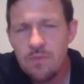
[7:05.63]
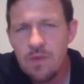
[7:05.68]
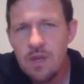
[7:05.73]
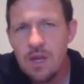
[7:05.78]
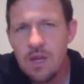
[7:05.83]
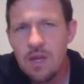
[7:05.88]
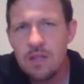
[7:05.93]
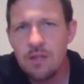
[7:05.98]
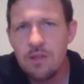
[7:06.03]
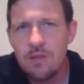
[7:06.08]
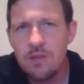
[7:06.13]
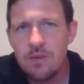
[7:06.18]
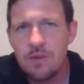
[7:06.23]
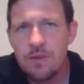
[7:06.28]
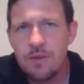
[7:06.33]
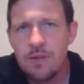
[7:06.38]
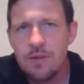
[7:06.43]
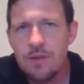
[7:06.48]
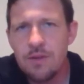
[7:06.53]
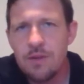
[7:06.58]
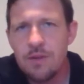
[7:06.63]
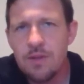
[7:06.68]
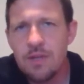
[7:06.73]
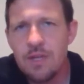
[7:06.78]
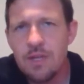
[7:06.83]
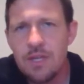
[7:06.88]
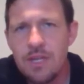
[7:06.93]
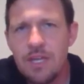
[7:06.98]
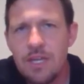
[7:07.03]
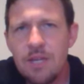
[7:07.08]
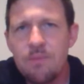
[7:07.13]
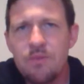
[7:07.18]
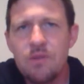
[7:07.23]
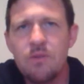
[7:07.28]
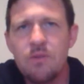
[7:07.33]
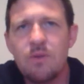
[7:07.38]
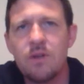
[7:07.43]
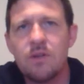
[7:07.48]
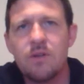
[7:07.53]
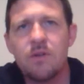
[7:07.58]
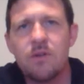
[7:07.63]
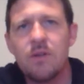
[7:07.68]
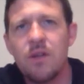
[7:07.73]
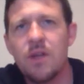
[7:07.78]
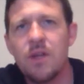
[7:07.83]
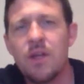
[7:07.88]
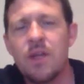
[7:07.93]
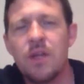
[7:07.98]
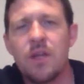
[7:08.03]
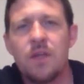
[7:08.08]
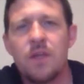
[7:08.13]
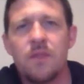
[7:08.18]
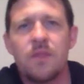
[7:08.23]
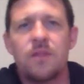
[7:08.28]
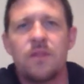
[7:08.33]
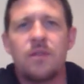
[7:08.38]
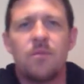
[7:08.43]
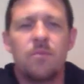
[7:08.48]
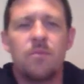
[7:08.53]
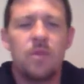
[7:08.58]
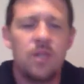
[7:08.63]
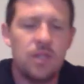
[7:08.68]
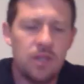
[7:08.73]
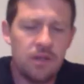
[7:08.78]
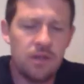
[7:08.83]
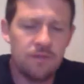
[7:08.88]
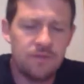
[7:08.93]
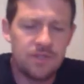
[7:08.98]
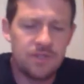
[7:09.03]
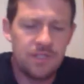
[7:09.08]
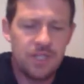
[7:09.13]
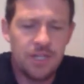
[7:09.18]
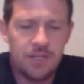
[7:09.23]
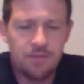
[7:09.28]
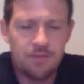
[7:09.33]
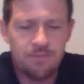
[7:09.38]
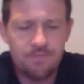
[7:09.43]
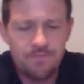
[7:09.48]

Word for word: Hallelujah. It keeps you under the dominion of sin.